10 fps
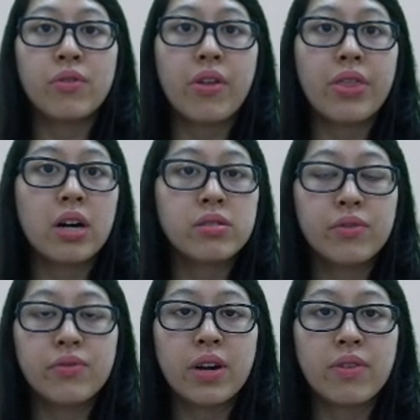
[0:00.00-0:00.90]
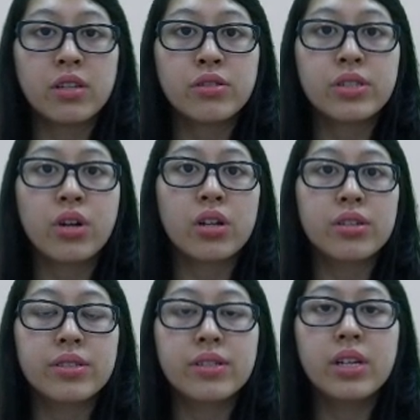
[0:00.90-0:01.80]
of
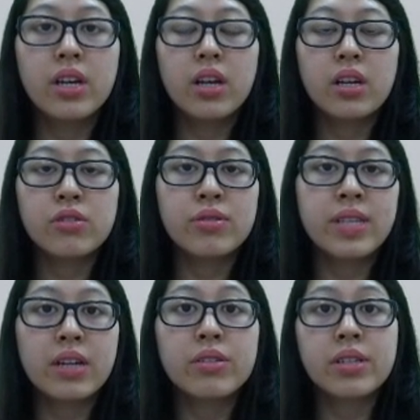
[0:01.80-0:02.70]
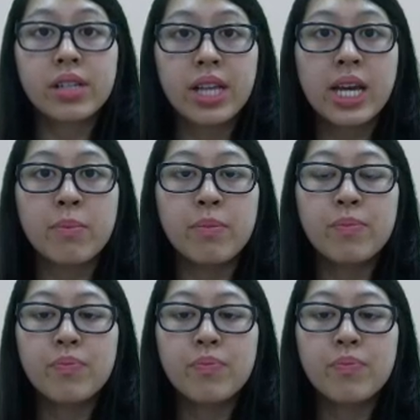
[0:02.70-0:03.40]
$1,500 to settle the claim.